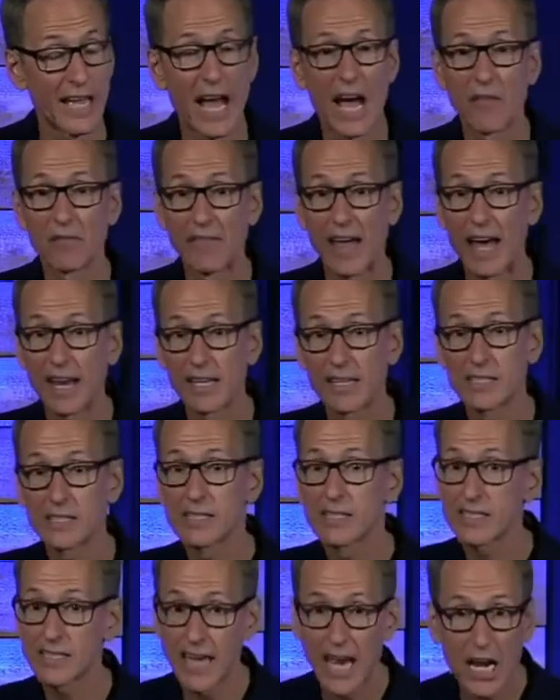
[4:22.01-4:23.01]
And that
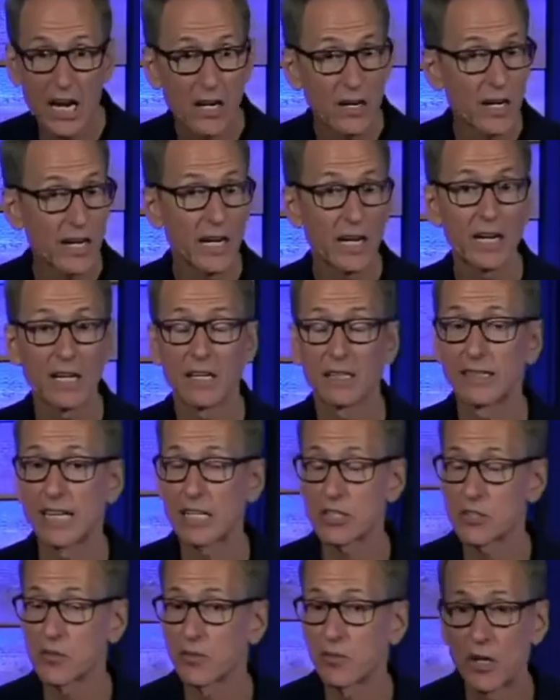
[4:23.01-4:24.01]
is scary.
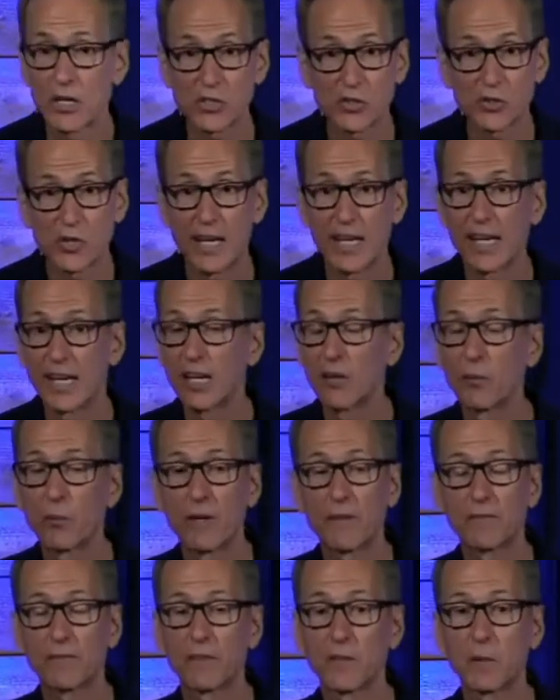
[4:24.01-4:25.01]
That's frustrating.
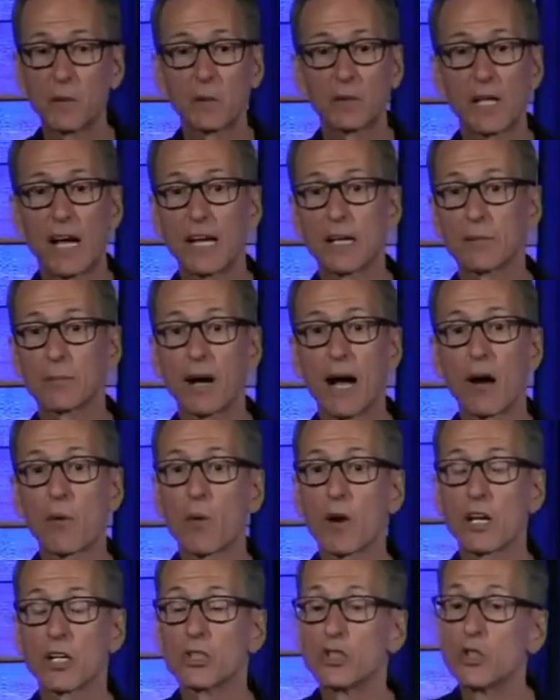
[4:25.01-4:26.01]
We feel like I
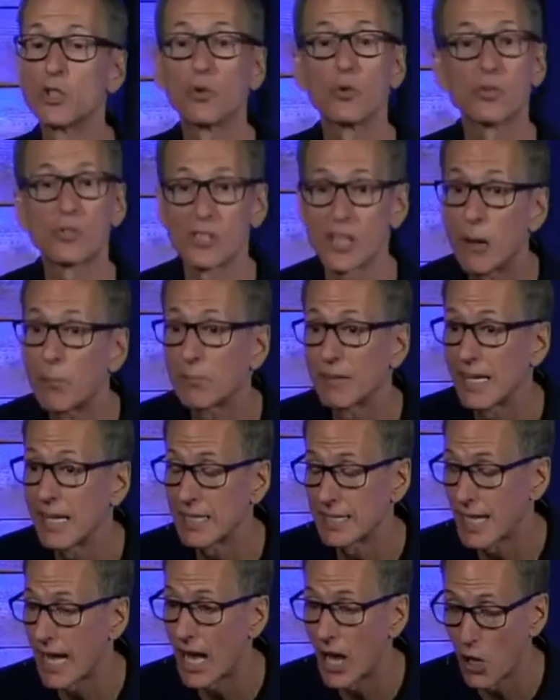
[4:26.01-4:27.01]
want to do
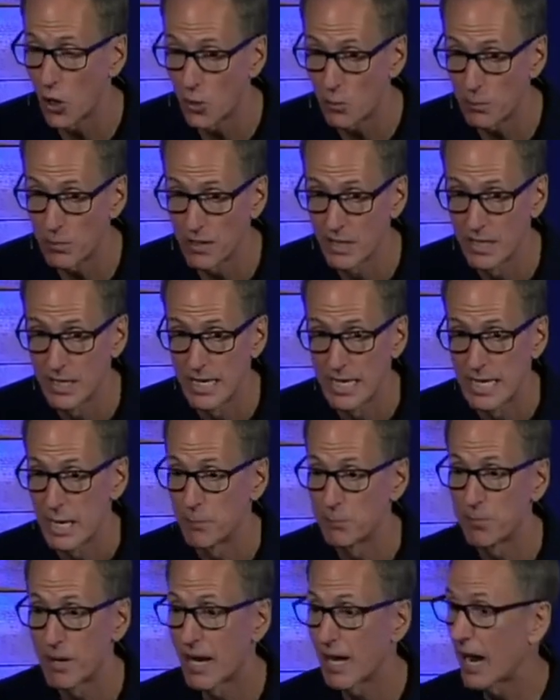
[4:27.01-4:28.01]
something to help,
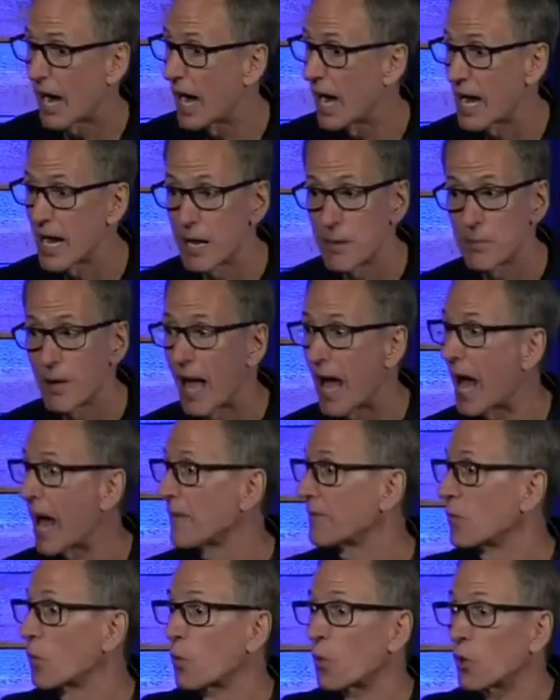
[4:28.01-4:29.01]
but I am
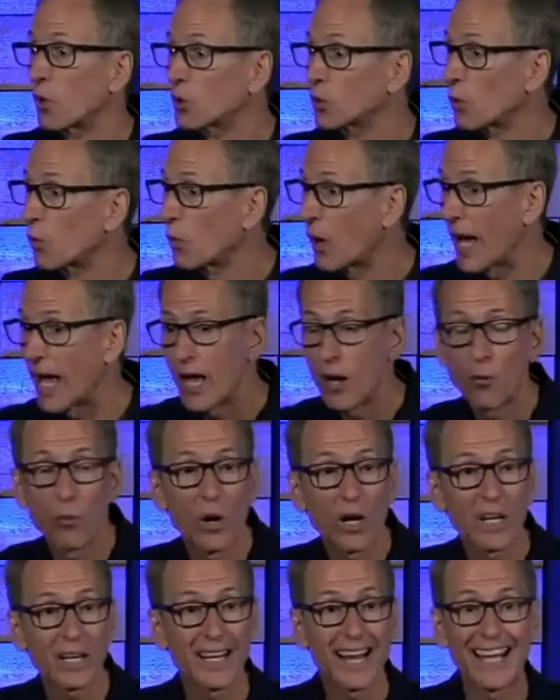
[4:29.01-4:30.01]
half a world away.
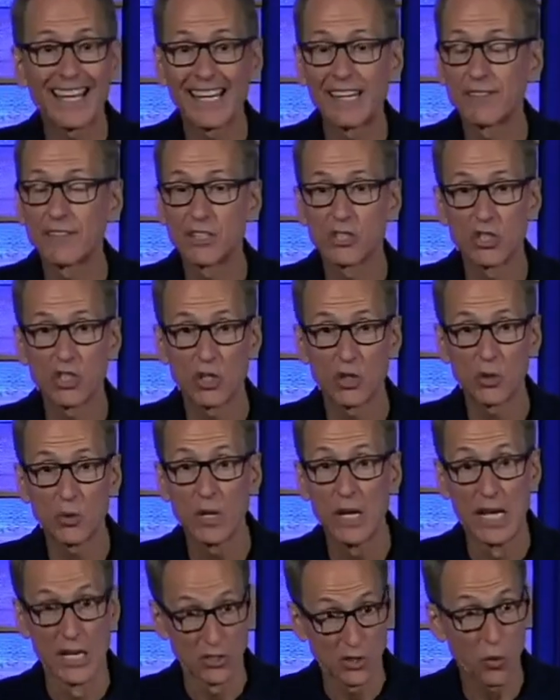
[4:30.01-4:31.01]
What could I even
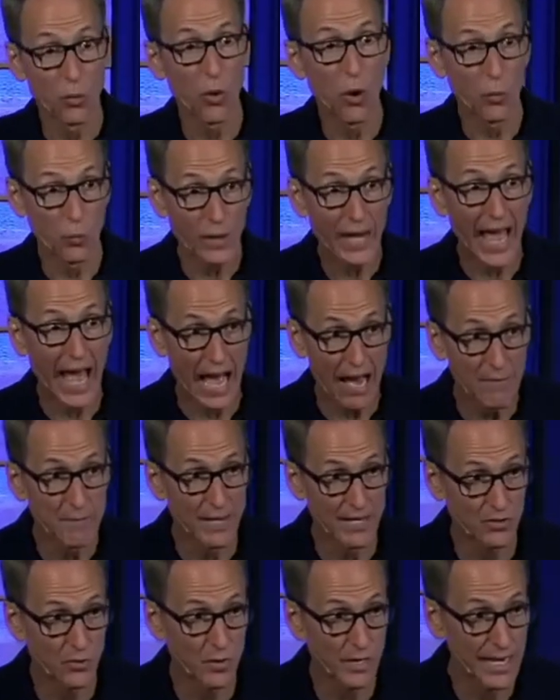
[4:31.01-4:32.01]
do? So what we have
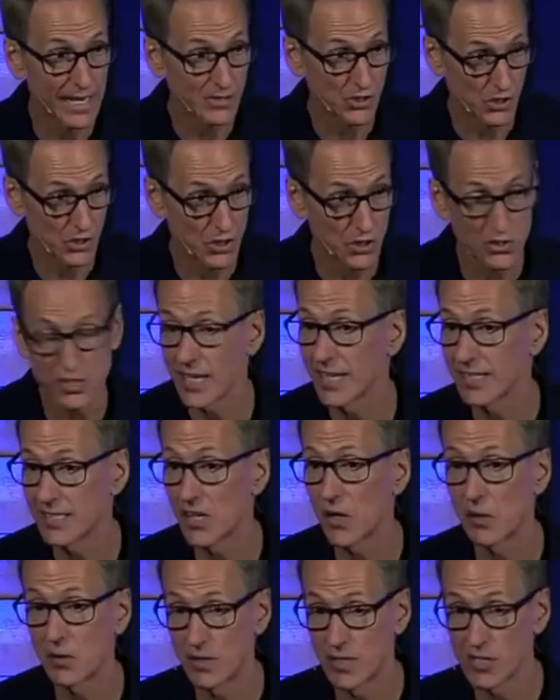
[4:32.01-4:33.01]
been doing as a church, I can
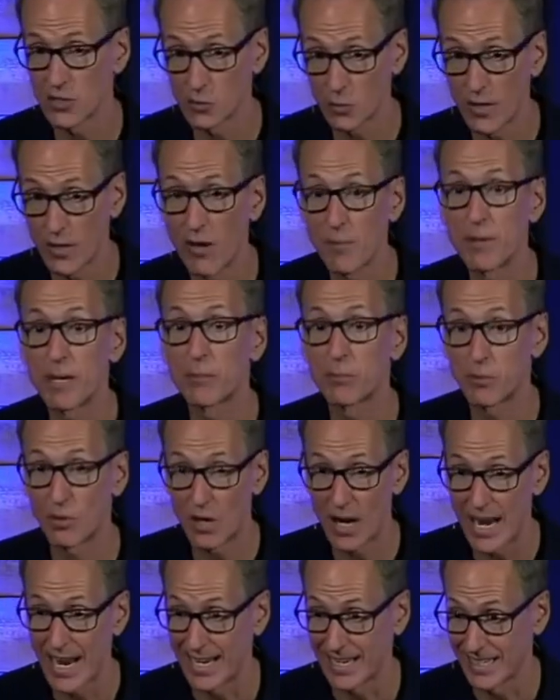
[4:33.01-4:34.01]
tell you this, we have been
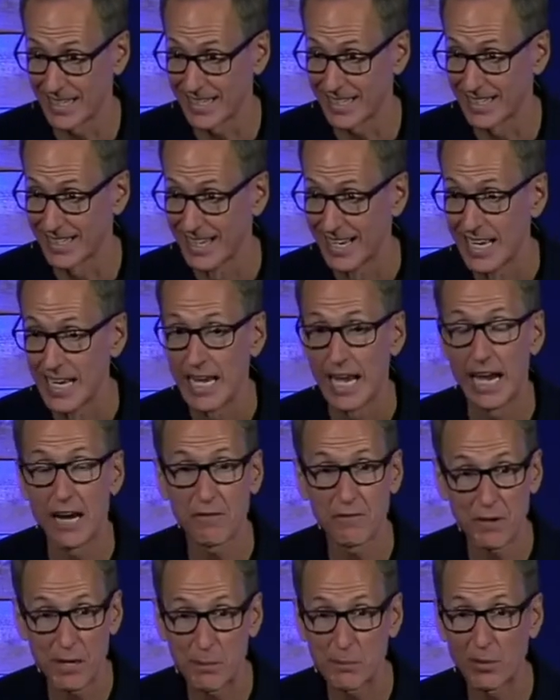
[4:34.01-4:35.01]
praying.
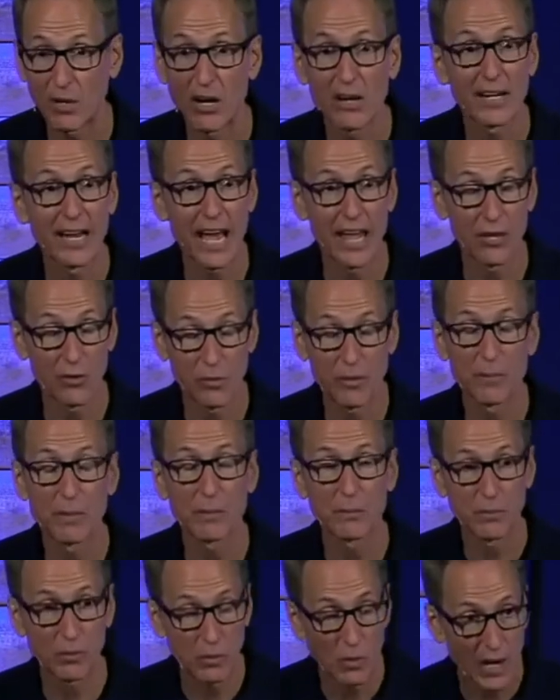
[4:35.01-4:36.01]
Every prayer gathering, we've
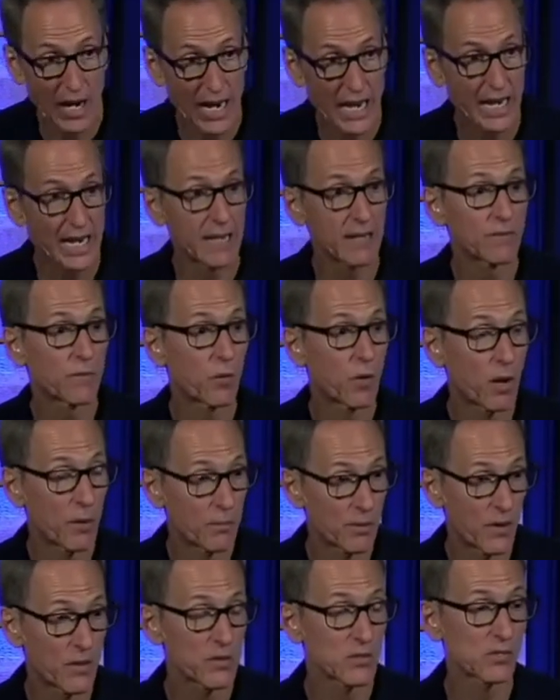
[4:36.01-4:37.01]
been praying for our
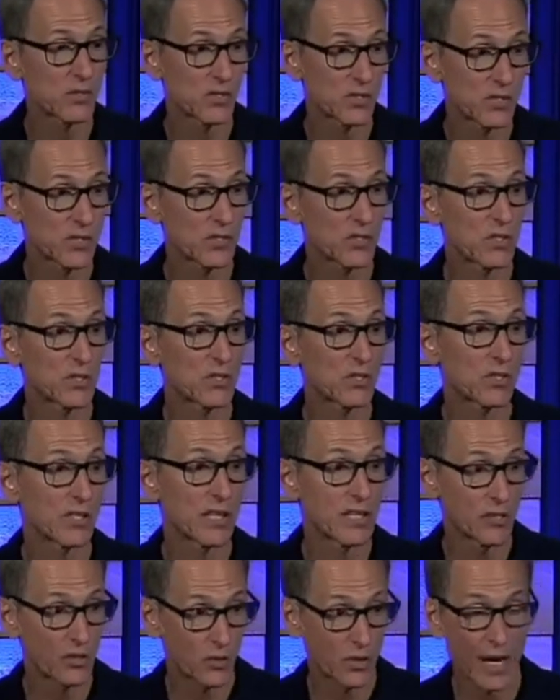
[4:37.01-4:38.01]
brothers and sisters
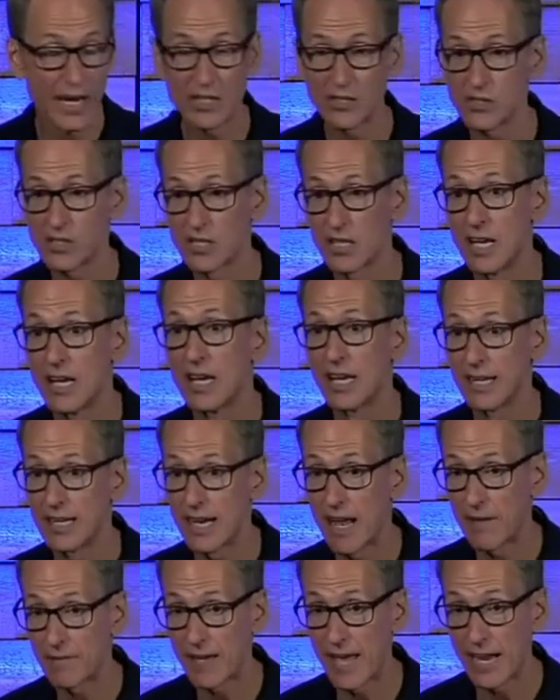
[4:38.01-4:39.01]
in Christ
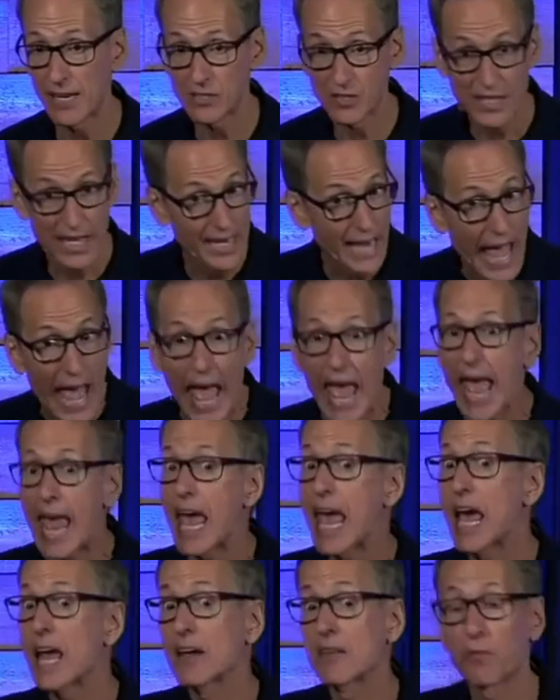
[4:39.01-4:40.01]
in Afghanistan
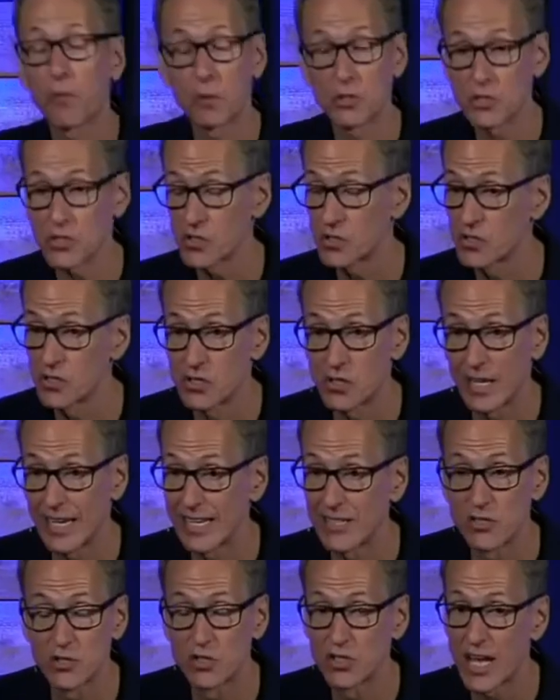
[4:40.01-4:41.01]
and for just
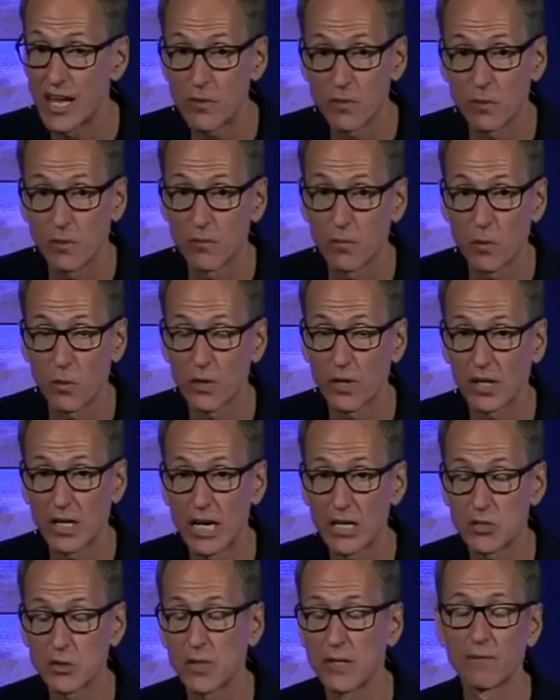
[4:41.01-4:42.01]
in general for the
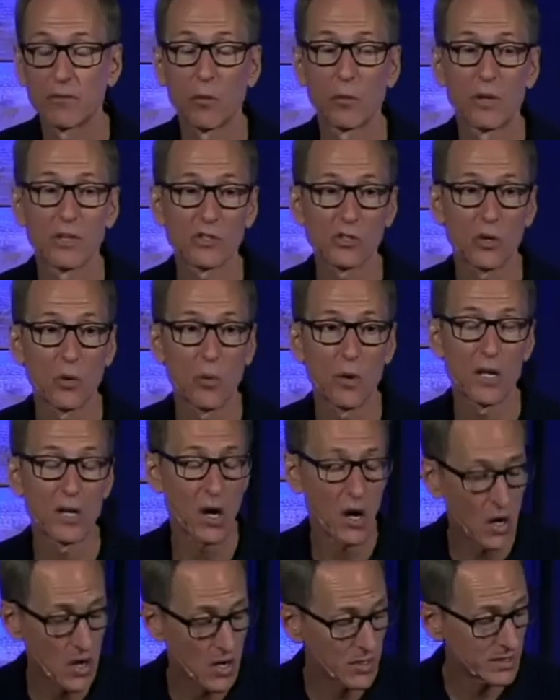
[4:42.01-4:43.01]
country and for what's going
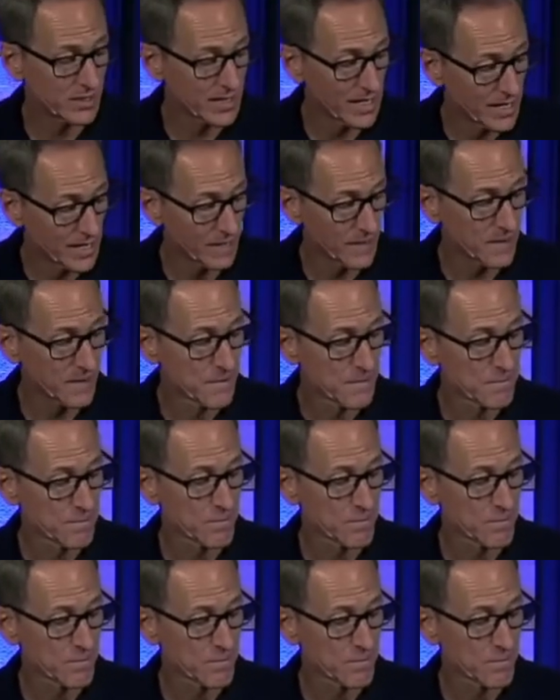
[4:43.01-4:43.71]
on there.